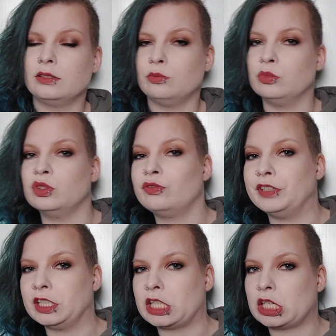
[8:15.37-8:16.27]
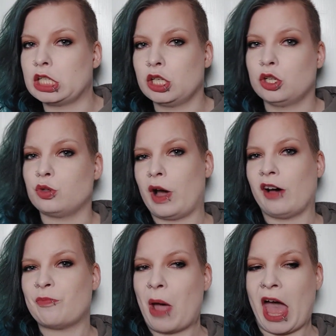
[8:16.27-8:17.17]
moved it to
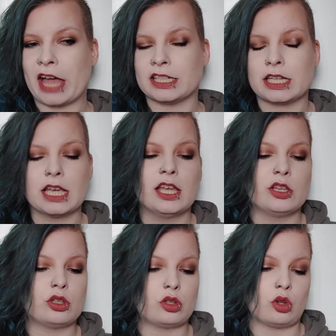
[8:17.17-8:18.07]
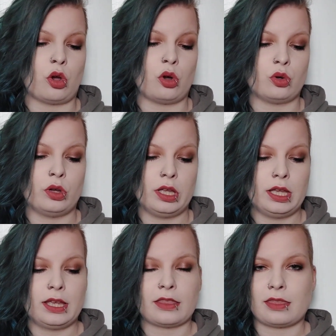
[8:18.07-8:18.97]
half pan. So
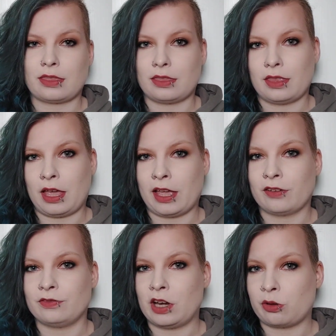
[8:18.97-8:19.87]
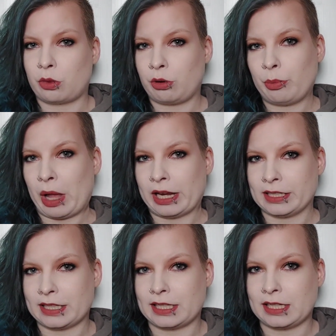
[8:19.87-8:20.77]
I have now 3
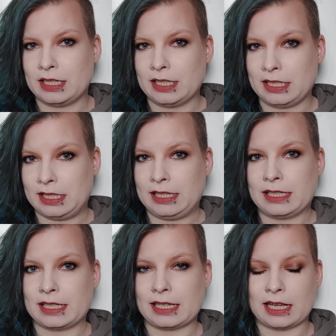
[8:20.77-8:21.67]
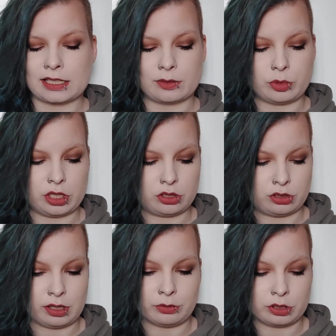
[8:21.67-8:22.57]
palettes since last update. So
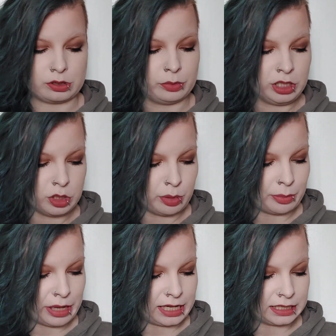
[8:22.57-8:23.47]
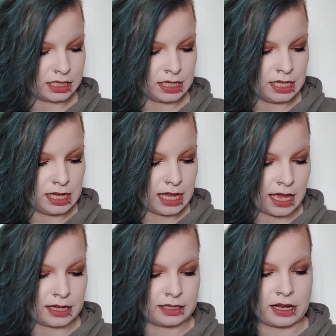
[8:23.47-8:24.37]
that was the Meant to Be palette,
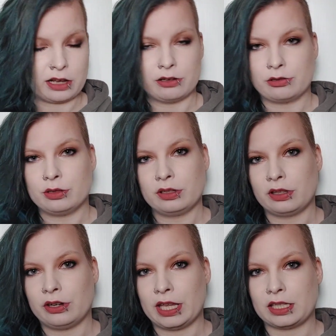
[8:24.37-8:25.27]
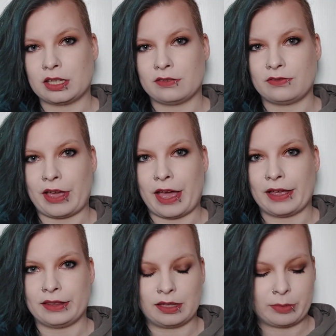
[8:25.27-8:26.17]
and now the Native
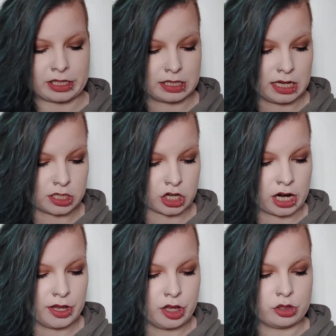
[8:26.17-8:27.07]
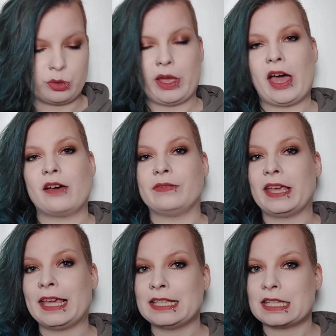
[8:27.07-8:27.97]
and the Maxineshka. So I have
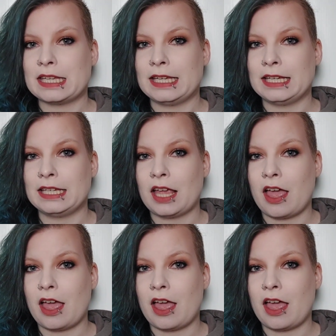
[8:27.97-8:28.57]
18